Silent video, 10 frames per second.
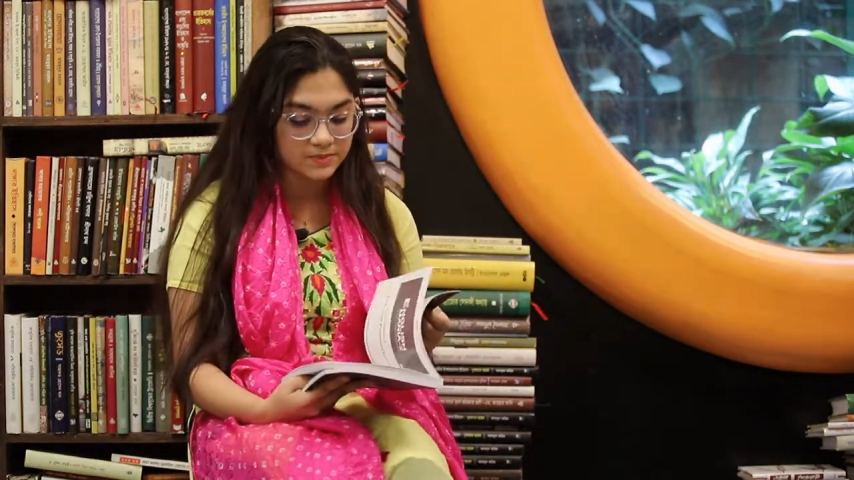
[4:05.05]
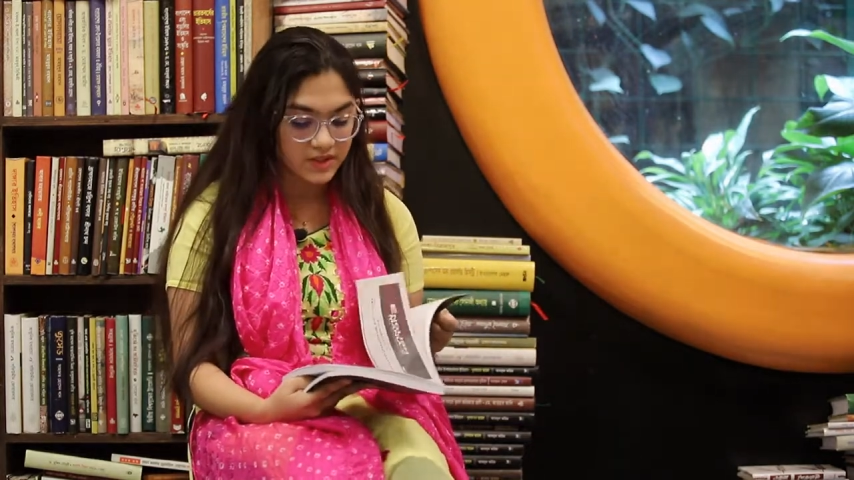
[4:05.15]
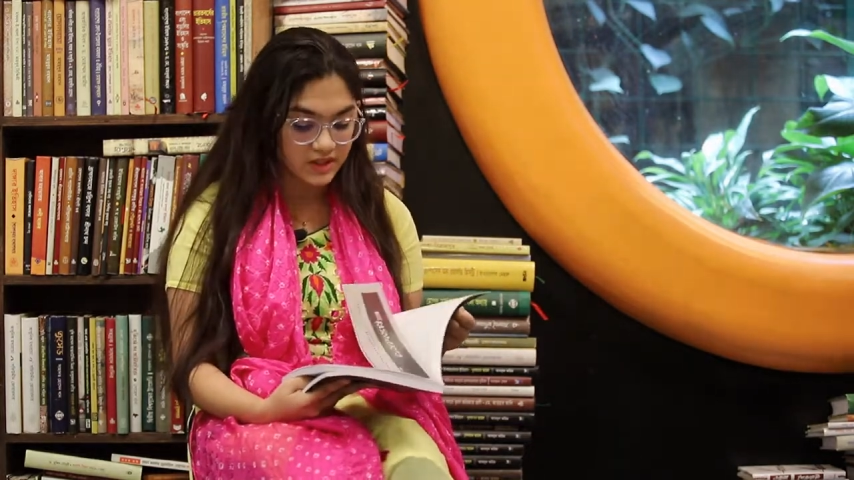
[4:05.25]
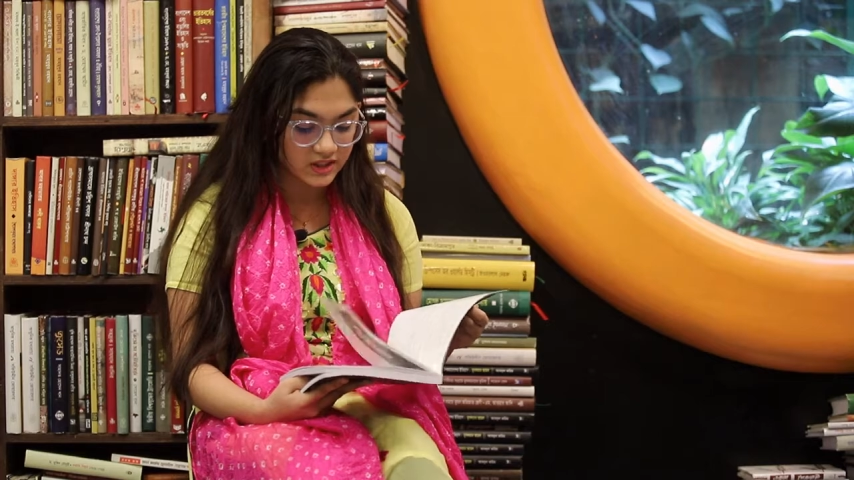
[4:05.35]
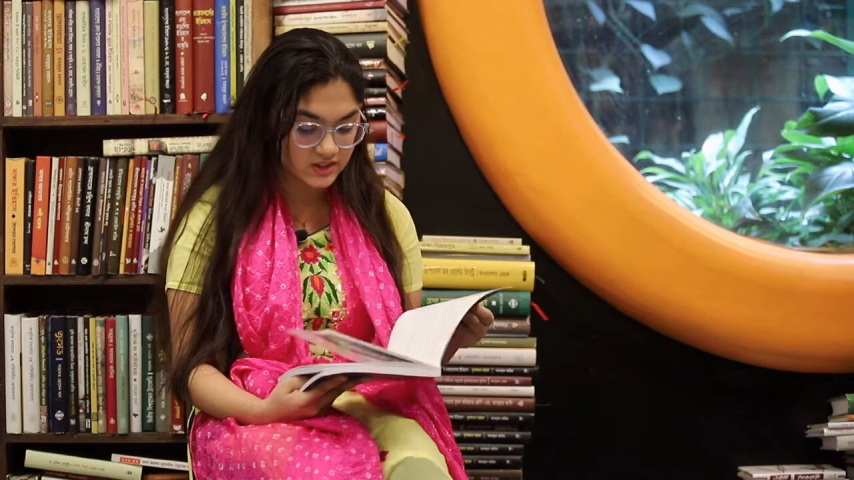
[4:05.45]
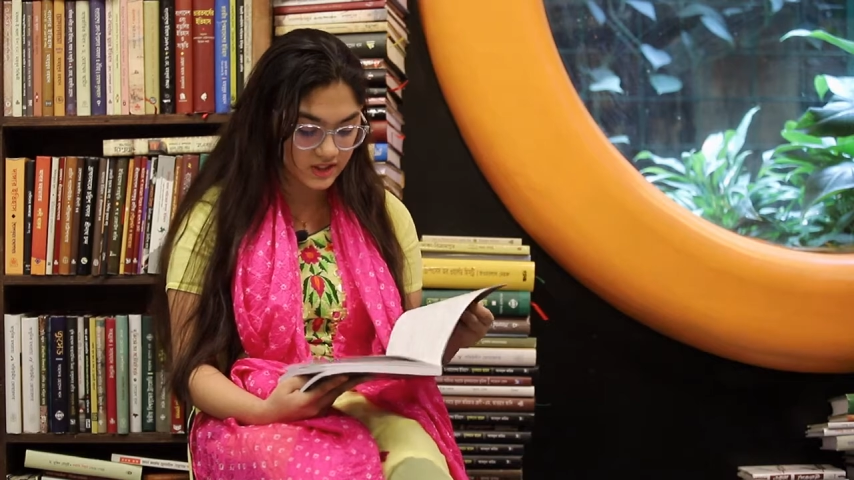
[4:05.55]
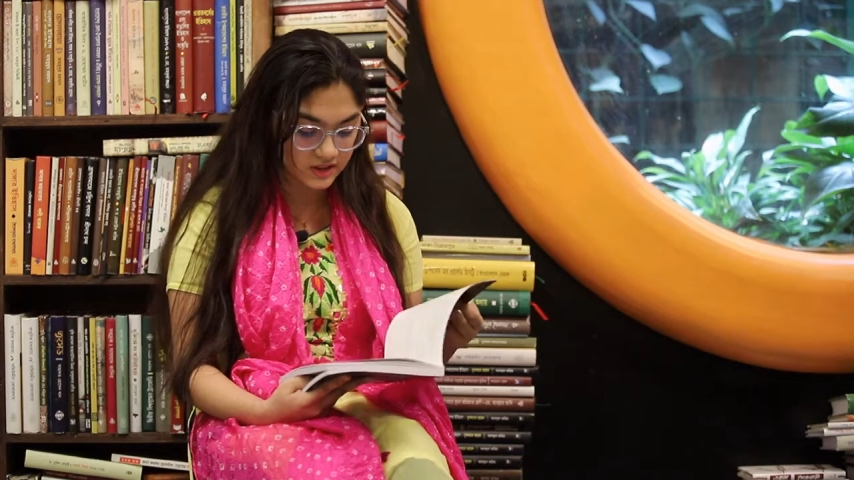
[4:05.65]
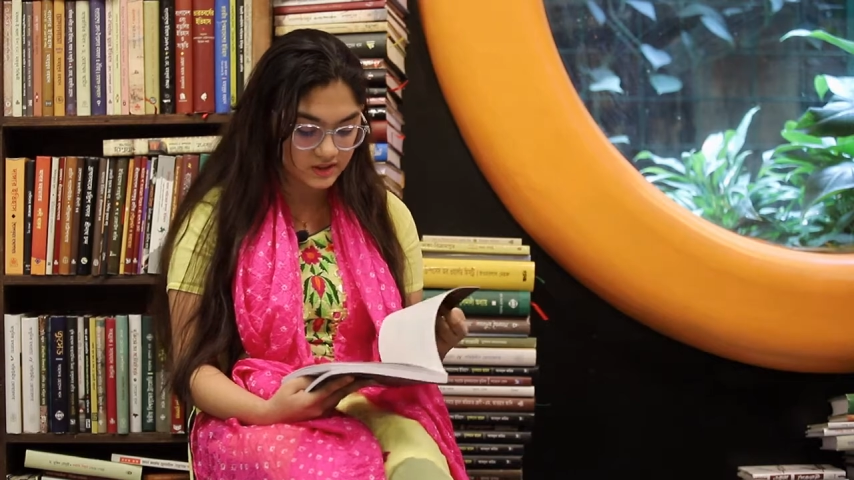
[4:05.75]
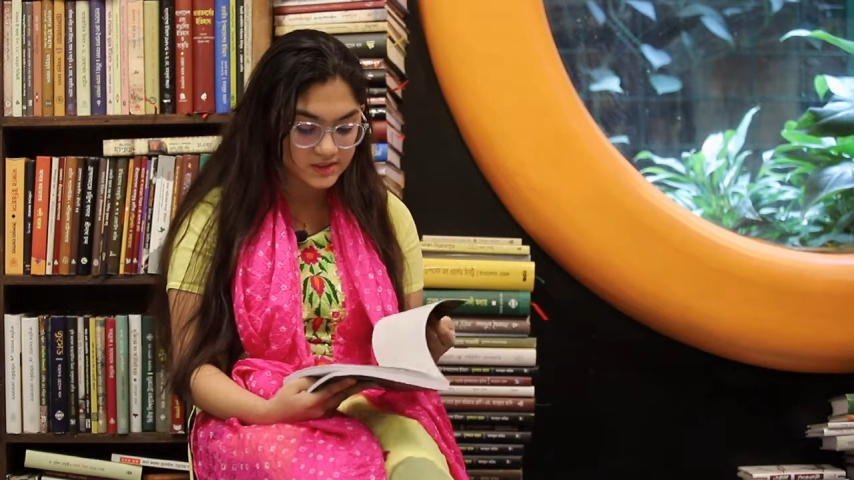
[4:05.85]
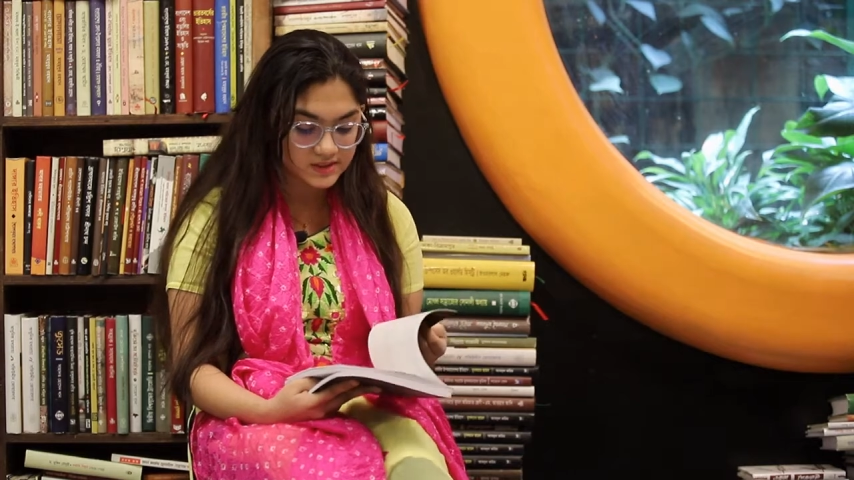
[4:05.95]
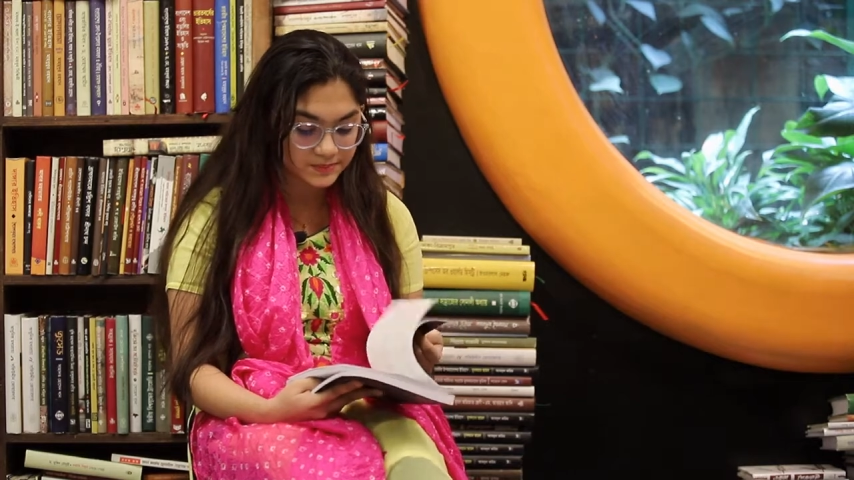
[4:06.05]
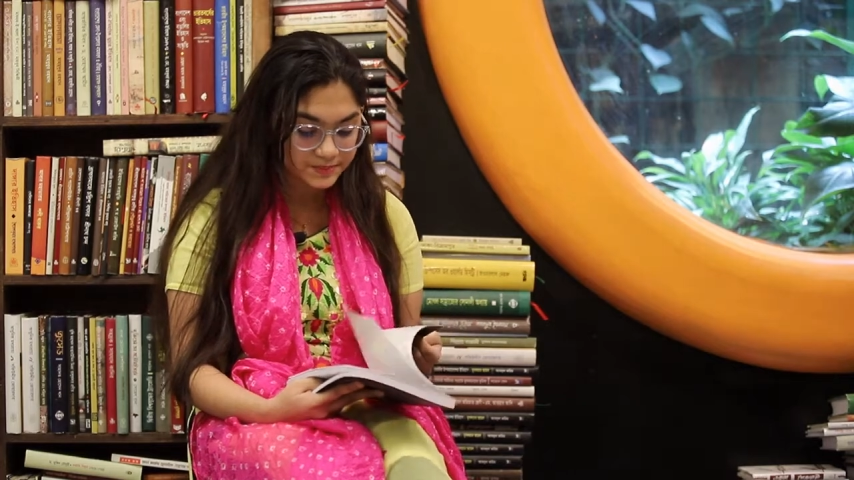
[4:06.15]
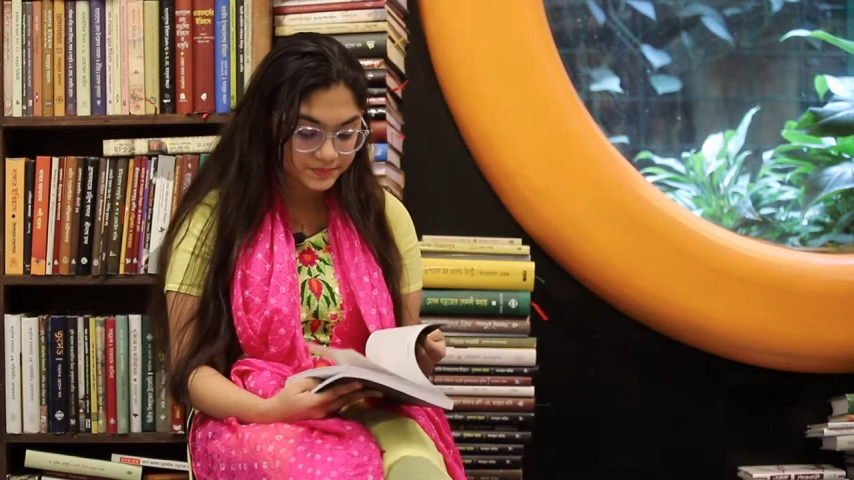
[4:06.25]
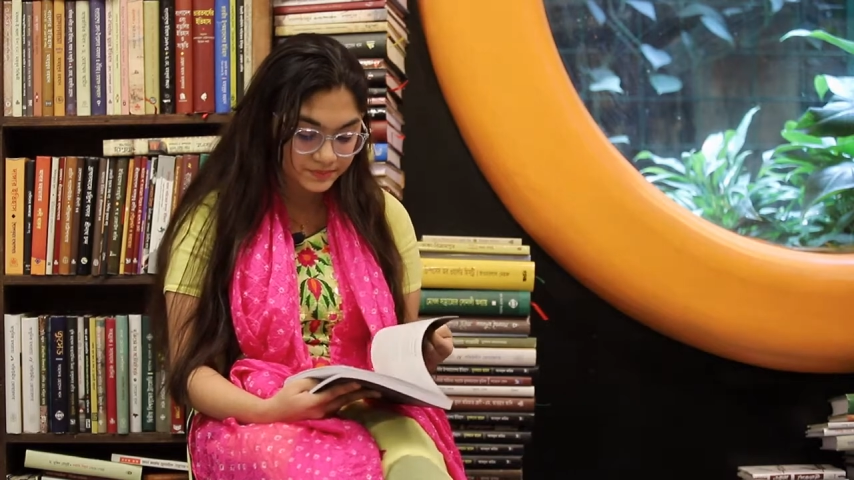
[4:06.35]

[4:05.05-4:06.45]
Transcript: speaking skills.